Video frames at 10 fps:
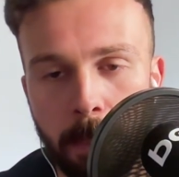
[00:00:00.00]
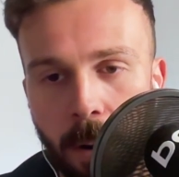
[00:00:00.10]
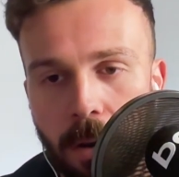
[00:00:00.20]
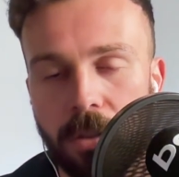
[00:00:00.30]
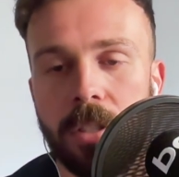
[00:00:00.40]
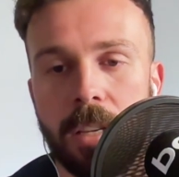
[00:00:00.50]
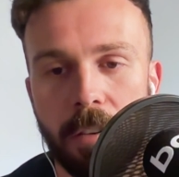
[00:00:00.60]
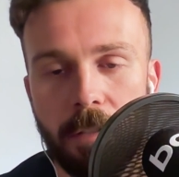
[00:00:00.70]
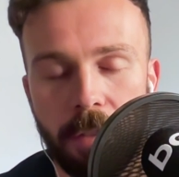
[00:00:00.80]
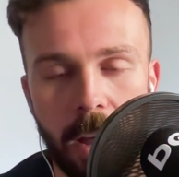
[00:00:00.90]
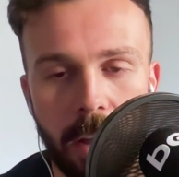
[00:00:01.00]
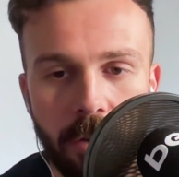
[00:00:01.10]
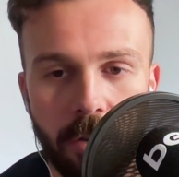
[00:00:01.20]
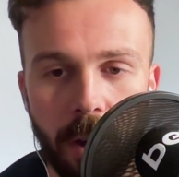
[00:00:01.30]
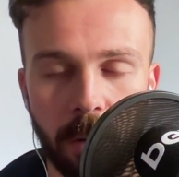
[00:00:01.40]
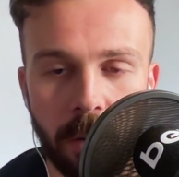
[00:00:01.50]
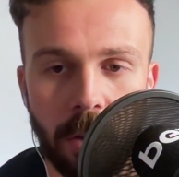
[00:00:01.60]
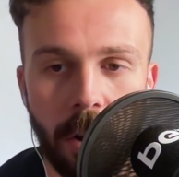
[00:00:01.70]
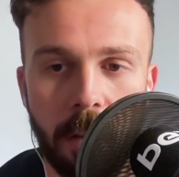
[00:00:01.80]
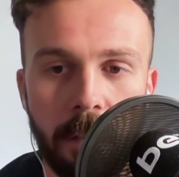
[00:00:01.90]
positive that no
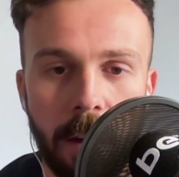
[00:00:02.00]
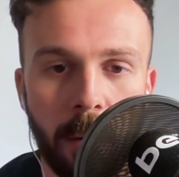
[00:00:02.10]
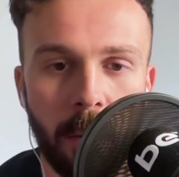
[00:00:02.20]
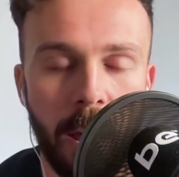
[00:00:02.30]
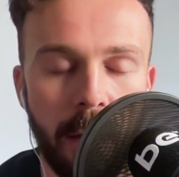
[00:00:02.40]
United fan